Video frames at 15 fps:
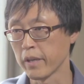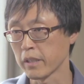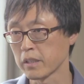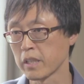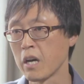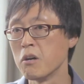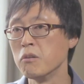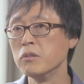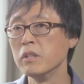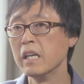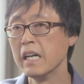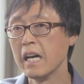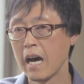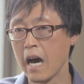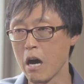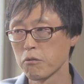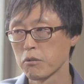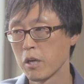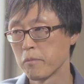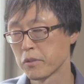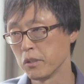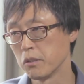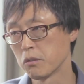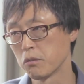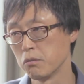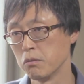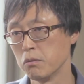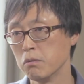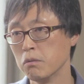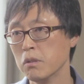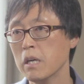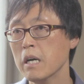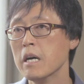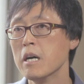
break down outcomes into